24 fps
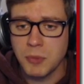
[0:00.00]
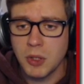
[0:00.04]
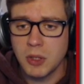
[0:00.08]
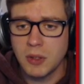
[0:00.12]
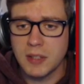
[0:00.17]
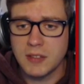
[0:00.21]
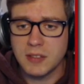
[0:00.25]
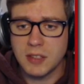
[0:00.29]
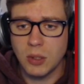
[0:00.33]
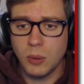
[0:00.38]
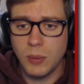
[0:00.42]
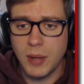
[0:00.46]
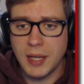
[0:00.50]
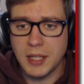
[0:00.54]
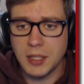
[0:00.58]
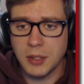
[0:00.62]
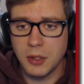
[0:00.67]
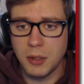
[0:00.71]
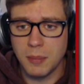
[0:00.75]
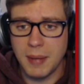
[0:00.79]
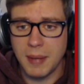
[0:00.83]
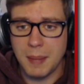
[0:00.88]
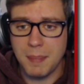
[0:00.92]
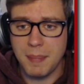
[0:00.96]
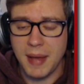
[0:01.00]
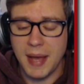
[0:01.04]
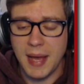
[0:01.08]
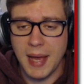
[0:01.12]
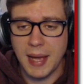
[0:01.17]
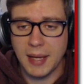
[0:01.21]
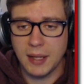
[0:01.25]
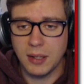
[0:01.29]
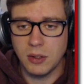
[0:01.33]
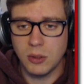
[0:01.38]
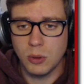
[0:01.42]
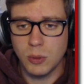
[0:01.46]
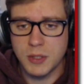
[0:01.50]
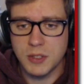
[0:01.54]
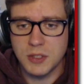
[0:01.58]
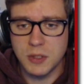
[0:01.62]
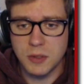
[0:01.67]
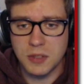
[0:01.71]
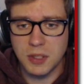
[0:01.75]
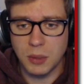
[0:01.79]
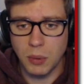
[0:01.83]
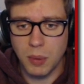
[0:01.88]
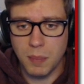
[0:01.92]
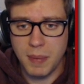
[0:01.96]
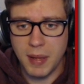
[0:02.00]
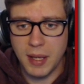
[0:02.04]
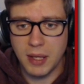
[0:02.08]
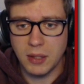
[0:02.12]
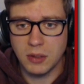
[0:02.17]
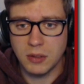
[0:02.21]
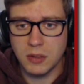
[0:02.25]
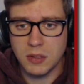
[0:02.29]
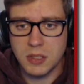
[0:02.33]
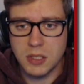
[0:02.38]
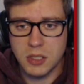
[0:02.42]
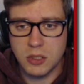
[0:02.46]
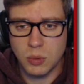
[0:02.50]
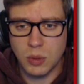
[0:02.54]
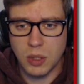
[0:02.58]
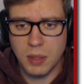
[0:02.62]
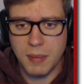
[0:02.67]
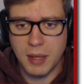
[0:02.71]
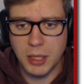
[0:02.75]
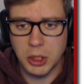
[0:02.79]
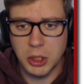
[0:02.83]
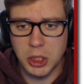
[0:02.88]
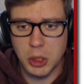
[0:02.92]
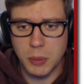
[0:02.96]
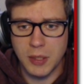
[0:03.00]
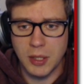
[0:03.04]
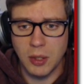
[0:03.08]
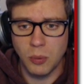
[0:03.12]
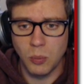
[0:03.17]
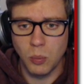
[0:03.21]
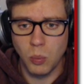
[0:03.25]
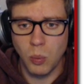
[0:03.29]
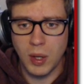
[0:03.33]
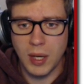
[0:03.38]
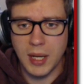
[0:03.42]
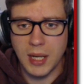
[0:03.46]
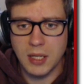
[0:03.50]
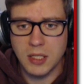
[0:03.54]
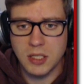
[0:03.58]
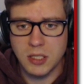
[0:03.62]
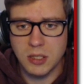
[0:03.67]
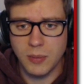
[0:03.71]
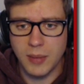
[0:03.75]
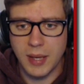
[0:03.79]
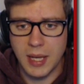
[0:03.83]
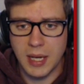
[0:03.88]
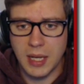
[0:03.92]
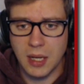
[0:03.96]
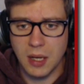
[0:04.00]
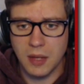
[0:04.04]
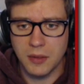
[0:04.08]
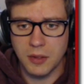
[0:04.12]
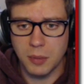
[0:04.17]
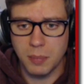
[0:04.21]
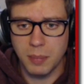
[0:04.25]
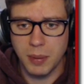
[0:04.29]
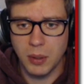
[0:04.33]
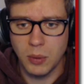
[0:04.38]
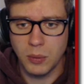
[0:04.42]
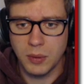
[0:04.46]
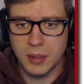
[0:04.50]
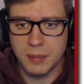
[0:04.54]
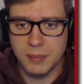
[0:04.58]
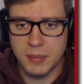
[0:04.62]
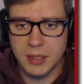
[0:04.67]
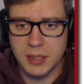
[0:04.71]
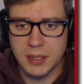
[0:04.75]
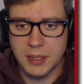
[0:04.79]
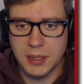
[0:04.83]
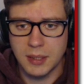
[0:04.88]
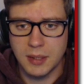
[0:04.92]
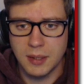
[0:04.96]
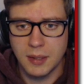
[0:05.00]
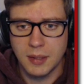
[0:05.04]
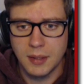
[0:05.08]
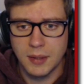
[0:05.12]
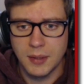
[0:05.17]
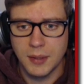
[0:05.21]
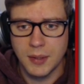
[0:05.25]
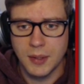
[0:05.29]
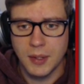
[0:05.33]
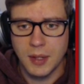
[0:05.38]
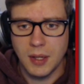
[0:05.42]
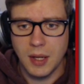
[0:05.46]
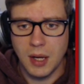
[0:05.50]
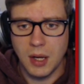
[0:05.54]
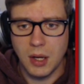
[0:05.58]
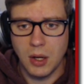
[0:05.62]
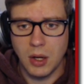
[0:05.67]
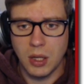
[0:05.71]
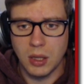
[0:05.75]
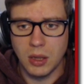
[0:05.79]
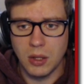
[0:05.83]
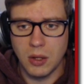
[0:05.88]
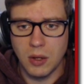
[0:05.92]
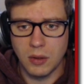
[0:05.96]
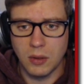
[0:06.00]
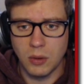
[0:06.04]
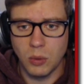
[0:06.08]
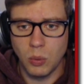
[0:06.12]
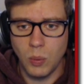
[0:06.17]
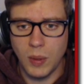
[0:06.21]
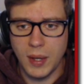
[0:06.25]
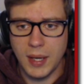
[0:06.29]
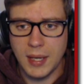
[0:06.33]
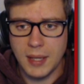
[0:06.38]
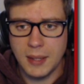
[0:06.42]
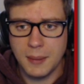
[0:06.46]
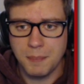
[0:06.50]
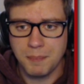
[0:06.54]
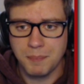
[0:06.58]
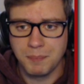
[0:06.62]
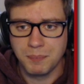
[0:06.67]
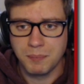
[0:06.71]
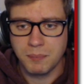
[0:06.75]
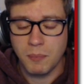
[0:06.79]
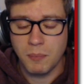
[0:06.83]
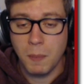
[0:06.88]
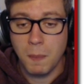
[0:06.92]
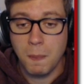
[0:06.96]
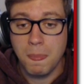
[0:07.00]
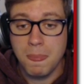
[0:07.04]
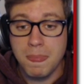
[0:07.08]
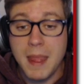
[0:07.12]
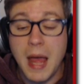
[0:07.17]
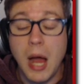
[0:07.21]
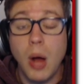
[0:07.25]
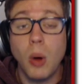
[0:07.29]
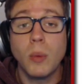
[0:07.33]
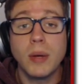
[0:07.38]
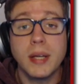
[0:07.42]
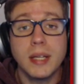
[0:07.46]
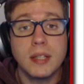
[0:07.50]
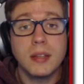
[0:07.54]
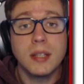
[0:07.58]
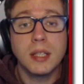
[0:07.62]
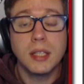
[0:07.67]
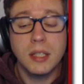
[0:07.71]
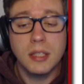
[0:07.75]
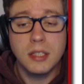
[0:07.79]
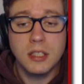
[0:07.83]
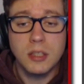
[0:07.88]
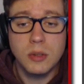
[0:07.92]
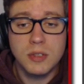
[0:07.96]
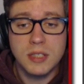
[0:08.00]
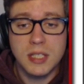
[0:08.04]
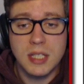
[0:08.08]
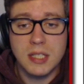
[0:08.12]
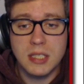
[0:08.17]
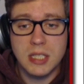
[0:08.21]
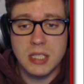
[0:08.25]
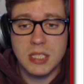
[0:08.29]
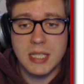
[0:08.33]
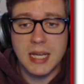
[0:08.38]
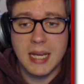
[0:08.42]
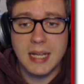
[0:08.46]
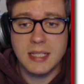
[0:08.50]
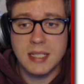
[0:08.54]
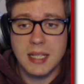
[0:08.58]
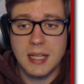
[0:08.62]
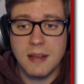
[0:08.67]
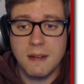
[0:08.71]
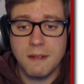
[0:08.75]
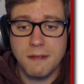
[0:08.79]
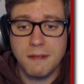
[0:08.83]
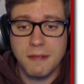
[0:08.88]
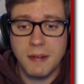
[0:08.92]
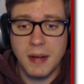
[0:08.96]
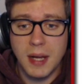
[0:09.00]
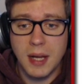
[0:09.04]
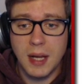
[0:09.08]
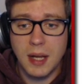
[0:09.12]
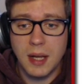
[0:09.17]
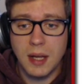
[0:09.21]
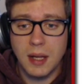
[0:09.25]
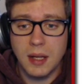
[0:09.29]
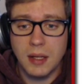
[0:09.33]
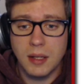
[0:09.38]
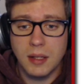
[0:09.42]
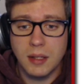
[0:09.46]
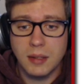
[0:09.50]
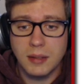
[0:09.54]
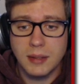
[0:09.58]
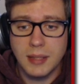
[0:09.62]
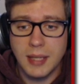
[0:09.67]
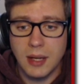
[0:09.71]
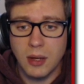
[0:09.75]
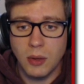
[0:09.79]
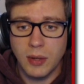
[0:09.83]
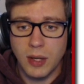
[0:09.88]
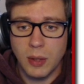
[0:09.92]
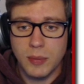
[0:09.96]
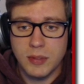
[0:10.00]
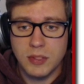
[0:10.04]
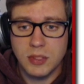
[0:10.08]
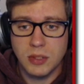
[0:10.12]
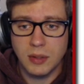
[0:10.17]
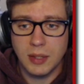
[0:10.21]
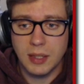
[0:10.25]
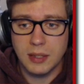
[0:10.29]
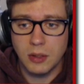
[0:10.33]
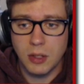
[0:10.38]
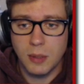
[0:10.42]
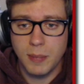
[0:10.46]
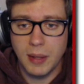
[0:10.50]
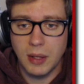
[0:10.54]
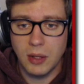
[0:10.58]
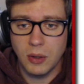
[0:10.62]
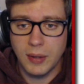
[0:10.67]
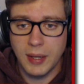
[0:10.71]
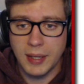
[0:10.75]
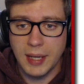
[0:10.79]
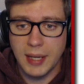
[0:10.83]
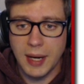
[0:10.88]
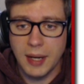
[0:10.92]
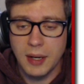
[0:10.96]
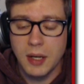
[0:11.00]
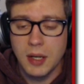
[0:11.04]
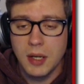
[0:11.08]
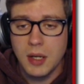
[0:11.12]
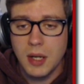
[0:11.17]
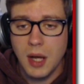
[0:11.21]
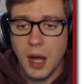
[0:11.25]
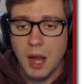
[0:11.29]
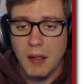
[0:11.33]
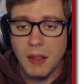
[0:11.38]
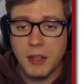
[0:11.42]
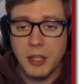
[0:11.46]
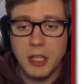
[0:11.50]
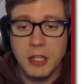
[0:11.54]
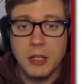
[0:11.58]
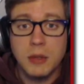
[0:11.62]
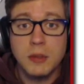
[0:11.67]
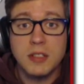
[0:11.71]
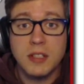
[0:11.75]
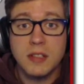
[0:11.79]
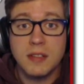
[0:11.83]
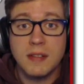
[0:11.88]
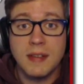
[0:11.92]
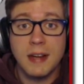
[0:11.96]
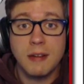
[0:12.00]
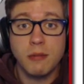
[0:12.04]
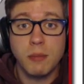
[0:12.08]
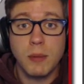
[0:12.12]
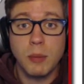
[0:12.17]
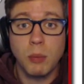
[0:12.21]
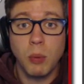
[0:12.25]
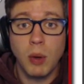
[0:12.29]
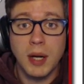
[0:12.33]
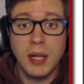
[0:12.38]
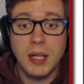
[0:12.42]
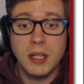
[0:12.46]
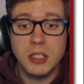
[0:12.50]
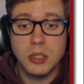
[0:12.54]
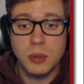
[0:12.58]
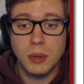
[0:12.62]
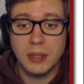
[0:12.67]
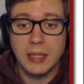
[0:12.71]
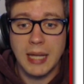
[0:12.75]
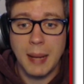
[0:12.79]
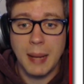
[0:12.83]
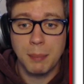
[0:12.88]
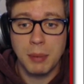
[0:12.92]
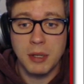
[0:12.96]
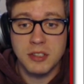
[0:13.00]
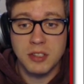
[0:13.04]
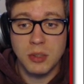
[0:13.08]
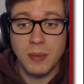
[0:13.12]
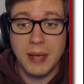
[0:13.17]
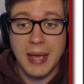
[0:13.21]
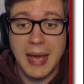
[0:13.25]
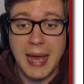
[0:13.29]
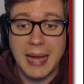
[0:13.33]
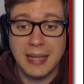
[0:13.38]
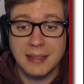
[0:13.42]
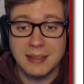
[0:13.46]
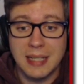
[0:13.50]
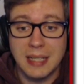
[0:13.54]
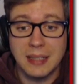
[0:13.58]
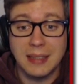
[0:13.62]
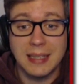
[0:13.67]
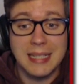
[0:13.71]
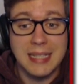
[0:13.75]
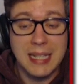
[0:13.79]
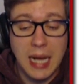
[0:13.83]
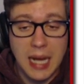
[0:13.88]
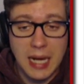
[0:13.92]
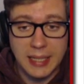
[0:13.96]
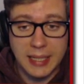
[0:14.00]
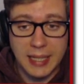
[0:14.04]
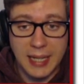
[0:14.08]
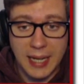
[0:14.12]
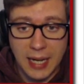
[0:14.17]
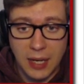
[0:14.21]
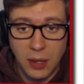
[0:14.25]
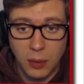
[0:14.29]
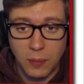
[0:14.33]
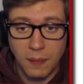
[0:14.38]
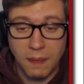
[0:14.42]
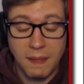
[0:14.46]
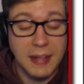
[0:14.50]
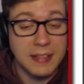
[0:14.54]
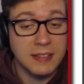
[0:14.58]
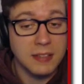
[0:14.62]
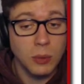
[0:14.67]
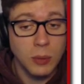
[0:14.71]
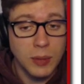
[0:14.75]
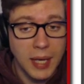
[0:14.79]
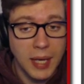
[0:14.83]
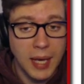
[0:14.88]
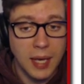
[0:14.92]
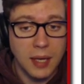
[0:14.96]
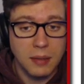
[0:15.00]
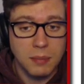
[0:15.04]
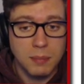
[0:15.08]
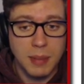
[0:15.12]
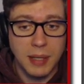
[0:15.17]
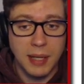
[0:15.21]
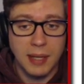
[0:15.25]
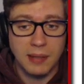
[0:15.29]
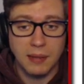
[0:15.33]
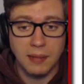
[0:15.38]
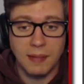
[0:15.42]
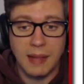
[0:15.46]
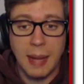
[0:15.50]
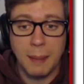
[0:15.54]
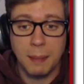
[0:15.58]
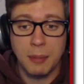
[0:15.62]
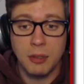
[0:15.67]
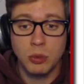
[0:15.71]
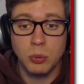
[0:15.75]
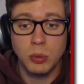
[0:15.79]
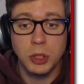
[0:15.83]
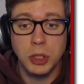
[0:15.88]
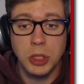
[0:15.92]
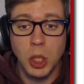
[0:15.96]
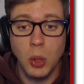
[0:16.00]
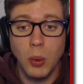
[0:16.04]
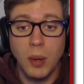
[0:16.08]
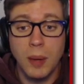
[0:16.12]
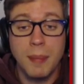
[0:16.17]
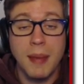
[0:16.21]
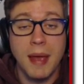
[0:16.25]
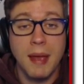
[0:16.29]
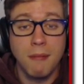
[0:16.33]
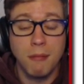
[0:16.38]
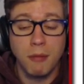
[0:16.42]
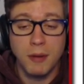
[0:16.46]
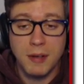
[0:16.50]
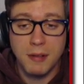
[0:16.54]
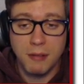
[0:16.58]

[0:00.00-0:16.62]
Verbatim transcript: Let's go ahead and go to my pack, always using repels, just want to make sure that we don't run into any other Pokemon along the way. Now, the good news is, is that if, uh, yeah, okay, we still got the repel. Okay, got it. Uh, the good news is that if we run into a Lapras and we accidentally knock it out, that's okay, because a Lapras will show up every